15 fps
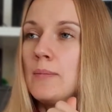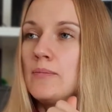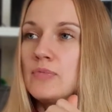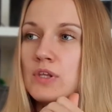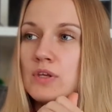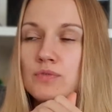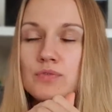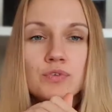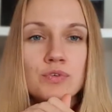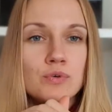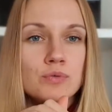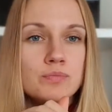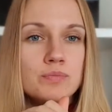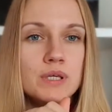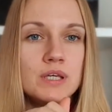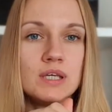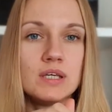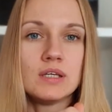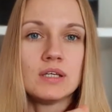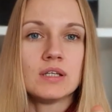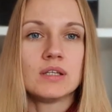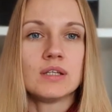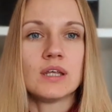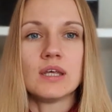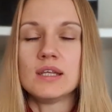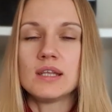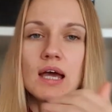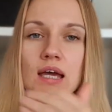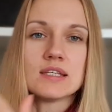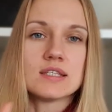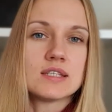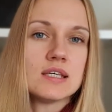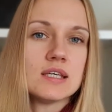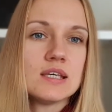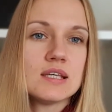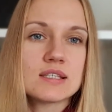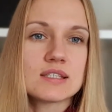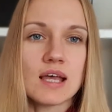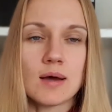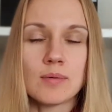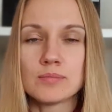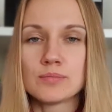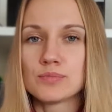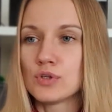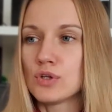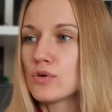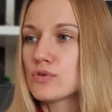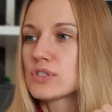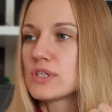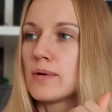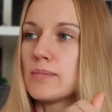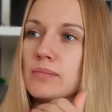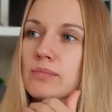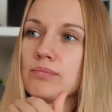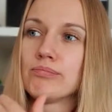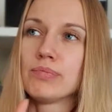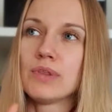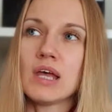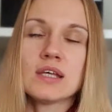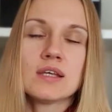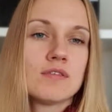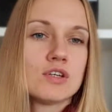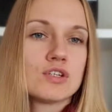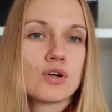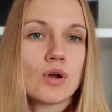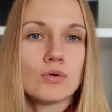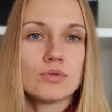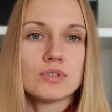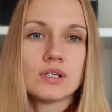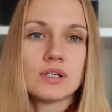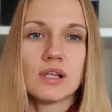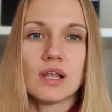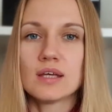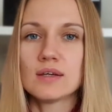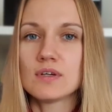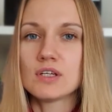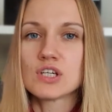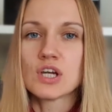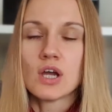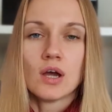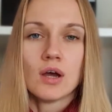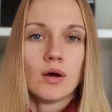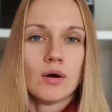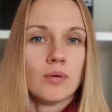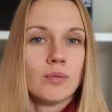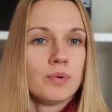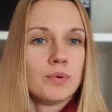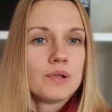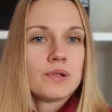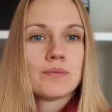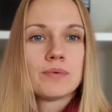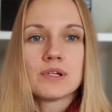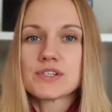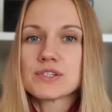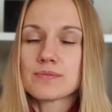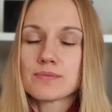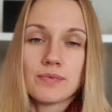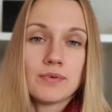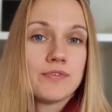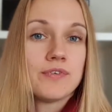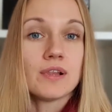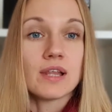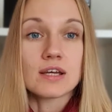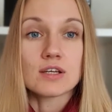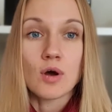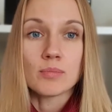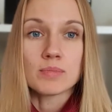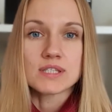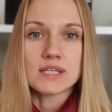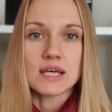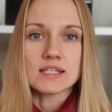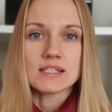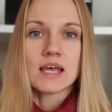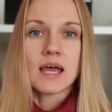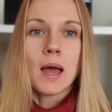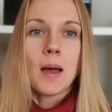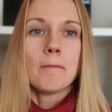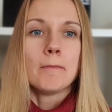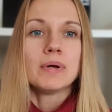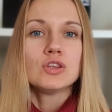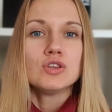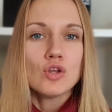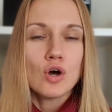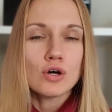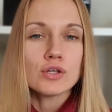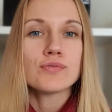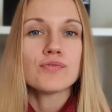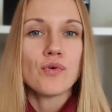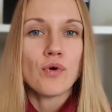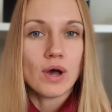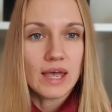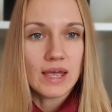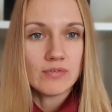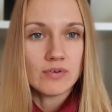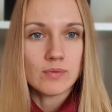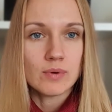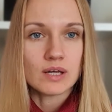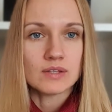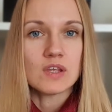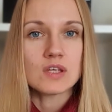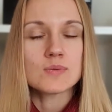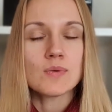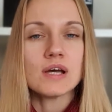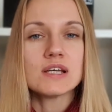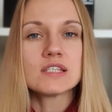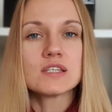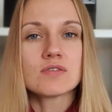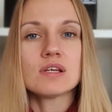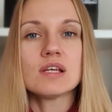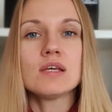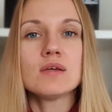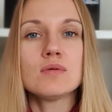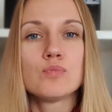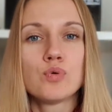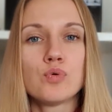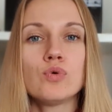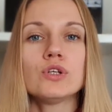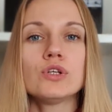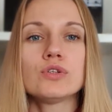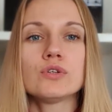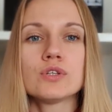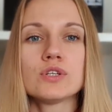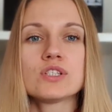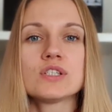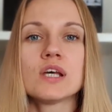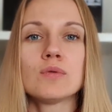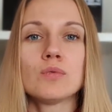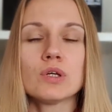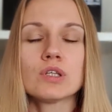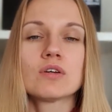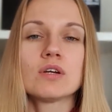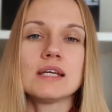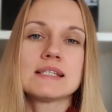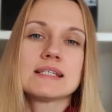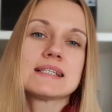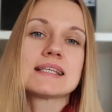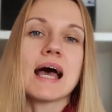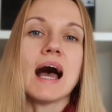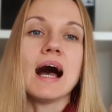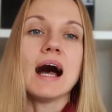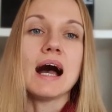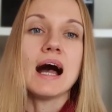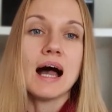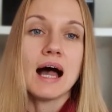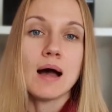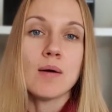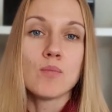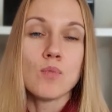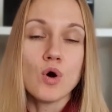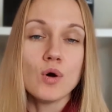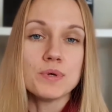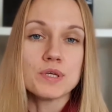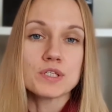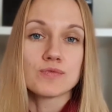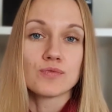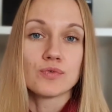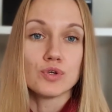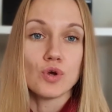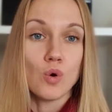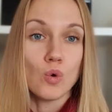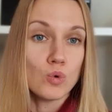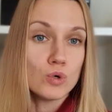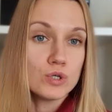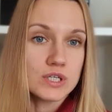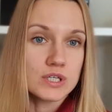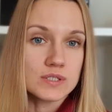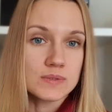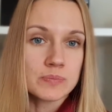If you've been in IT, some language, coding language, will feel like common sense. But not for everyone. That's why it's really important to understand what creates these aha moments for your audience.